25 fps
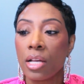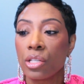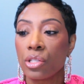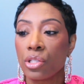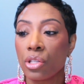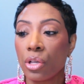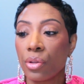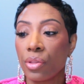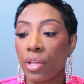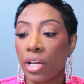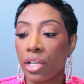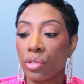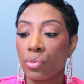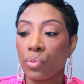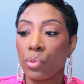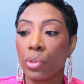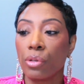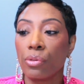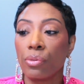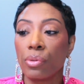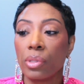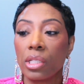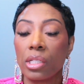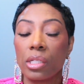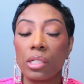So that's
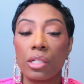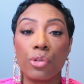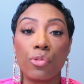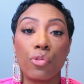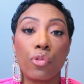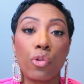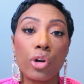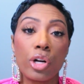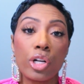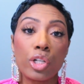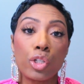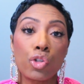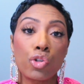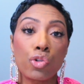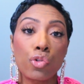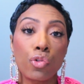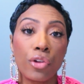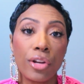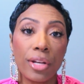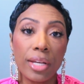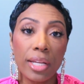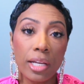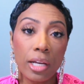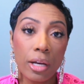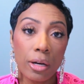really, really good for a
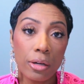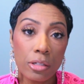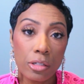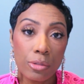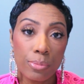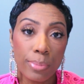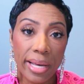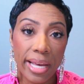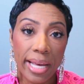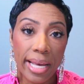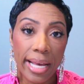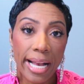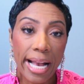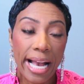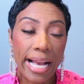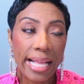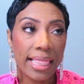trendy coach bag.